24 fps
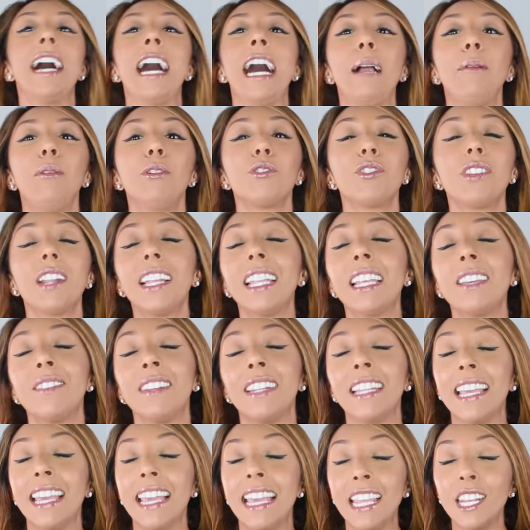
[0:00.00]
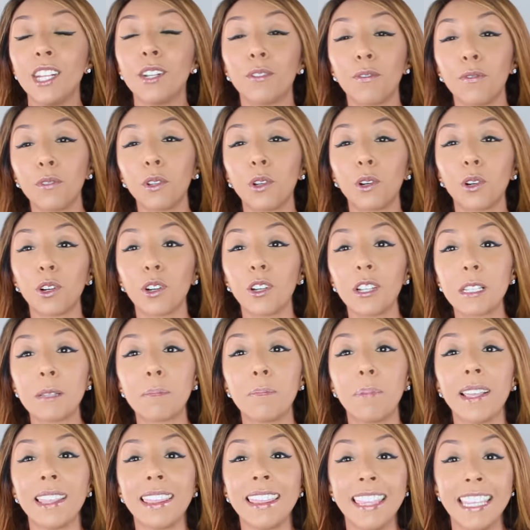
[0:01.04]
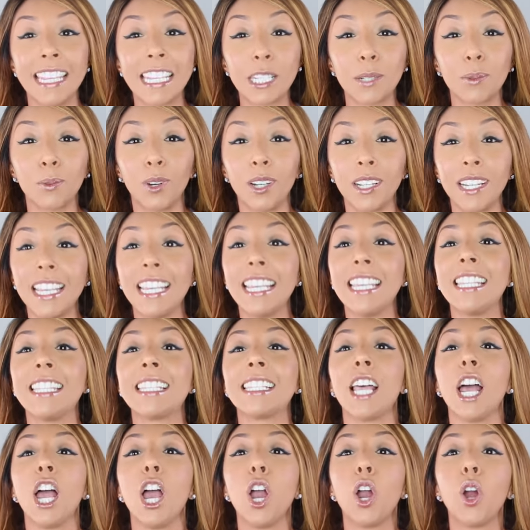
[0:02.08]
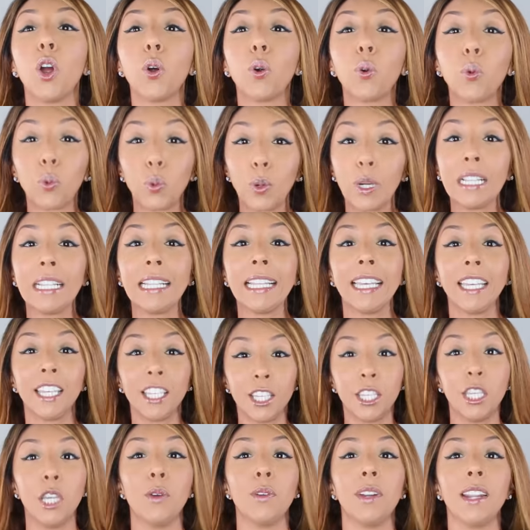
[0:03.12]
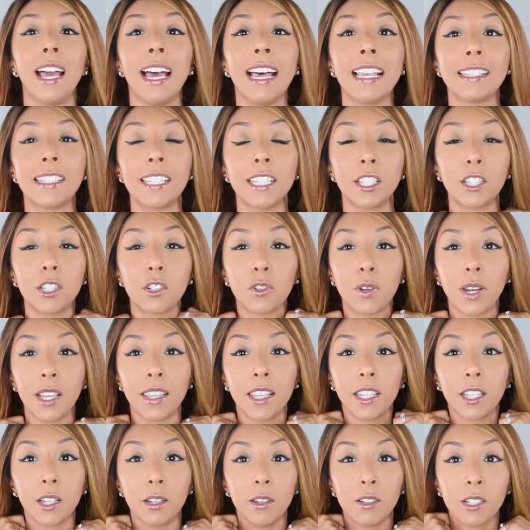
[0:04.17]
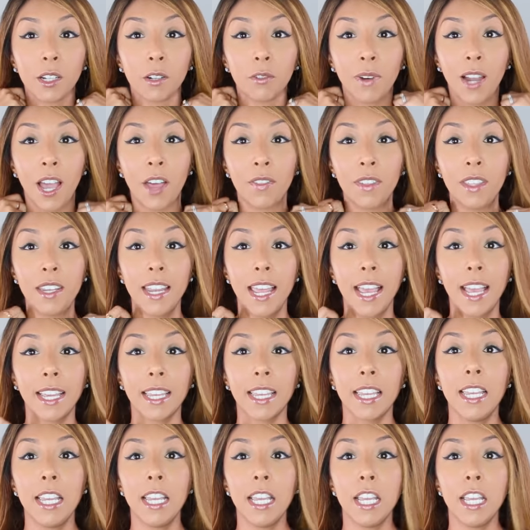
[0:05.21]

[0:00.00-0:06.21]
I'm really not even into florals, but this one is really cute. It has this string that goes around the neck,